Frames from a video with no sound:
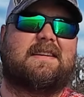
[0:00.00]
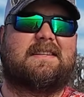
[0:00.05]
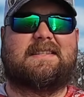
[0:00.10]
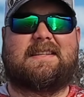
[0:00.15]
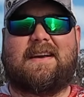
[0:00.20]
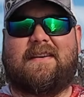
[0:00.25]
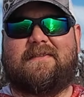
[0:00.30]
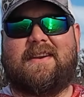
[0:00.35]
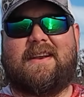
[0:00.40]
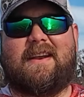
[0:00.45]

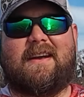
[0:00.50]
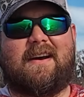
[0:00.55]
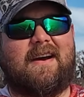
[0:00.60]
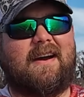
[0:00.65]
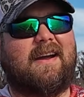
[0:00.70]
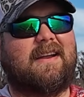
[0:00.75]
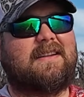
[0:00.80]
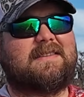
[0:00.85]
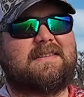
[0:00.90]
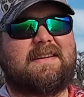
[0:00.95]
7.9,
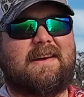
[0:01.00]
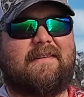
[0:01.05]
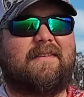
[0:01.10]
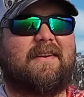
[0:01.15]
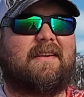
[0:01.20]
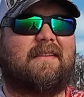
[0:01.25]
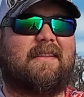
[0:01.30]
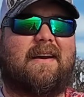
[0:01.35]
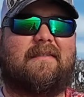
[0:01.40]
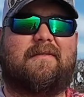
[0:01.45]

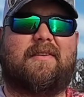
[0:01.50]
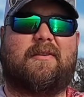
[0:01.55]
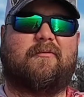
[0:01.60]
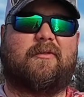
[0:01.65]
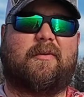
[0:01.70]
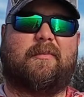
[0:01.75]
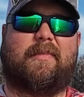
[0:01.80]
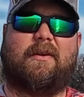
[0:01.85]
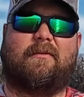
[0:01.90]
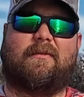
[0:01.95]
7.11
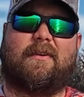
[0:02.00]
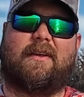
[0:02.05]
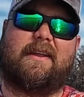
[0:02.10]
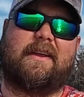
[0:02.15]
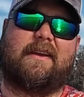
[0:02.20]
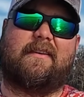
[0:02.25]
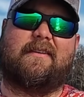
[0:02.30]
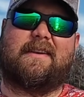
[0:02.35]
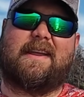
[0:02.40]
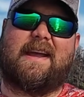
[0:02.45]
would be
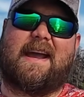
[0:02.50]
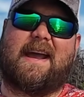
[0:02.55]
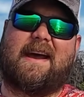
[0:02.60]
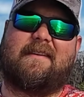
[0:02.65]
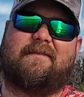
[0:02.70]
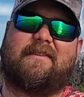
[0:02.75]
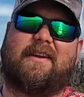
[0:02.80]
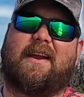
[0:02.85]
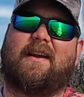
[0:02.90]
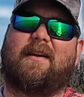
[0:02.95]
really good to
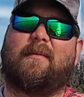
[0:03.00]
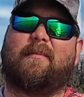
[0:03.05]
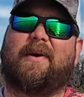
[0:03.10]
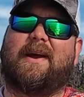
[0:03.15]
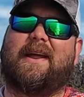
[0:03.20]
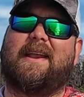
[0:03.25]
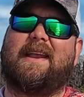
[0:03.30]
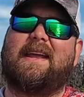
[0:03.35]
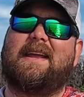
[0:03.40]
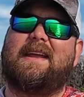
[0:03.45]
have here.
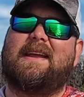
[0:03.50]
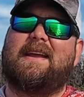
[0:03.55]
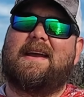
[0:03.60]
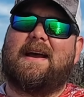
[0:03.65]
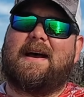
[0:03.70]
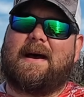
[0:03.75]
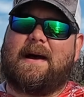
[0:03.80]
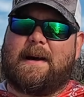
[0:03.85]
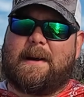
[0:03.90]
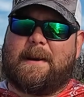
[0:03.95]
But
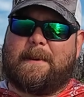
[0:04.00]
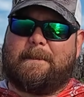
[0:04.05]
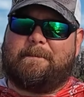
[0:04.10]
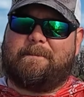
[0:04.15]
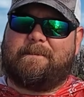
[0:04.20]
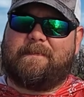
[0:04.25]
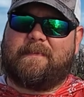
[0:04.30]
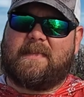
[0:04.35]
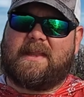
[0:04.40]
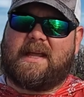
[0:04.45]

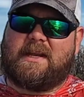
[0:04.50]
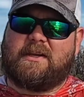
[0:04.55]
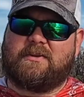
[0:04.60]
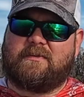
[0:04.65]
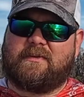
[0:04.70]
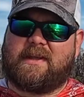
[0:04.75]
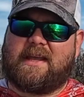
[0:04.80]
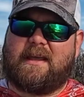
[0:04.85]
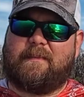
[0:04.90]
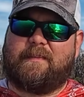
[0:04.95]
they
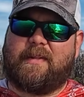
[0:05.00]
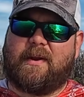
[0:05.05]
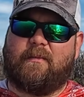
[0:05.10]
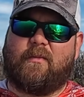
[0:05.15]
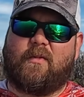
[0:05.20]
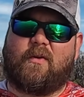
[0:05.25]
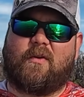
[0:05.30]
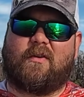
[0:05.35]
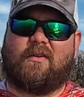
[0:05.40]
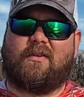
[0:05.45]
do keep it
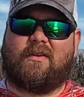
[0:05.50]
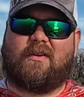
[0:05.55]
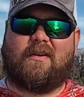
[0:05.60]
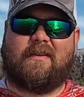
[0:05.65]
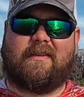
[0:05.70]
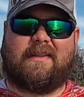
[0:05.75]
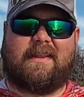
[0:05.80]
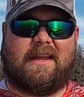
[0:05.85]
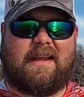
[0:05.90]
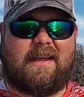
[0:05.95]
more
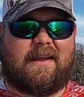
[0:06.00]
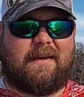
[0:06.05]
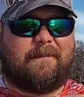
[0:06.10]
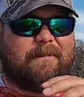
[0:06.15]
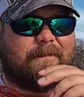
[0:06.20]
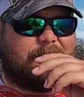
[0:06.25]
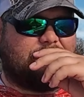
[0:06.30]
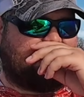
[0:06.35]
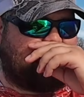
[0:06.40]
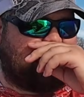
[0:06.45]
along the
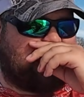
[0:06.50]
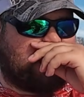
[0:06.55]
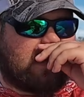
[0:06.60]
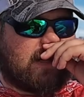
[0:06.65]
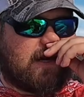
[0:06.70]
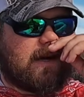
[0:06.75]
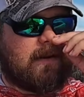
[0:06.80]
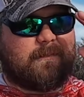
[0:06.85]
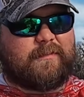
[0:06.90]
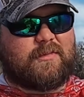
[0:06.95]

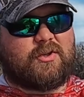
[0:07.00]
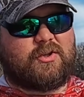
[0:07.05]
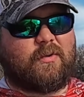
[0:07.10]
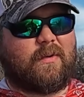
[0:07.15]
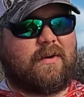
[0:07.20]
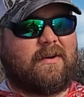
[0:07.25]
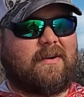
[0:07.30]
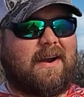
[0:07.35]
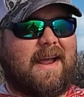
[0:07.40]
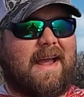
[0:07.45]

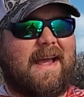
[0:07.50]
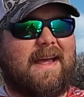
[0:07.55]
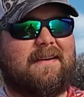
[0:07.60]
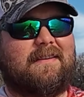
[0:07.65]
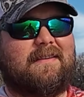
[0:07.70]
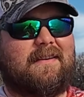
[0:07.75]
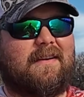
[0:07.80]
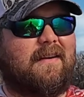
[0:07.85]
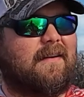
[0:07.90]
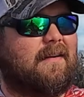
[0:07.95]
shorter
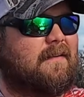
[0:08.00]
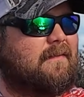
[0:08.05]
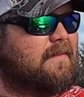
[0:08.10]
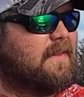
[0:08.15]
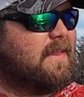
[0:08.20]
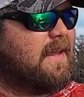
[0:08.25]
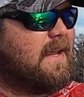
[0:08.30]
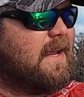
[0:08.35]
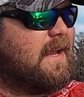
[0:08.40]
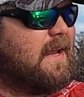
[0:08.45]
end
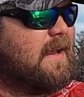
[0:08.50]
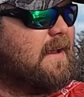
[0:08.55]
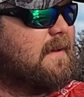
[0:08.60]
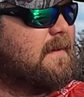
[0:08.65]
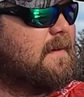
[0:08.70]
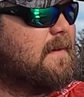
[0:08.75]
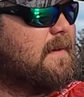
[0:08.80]
of the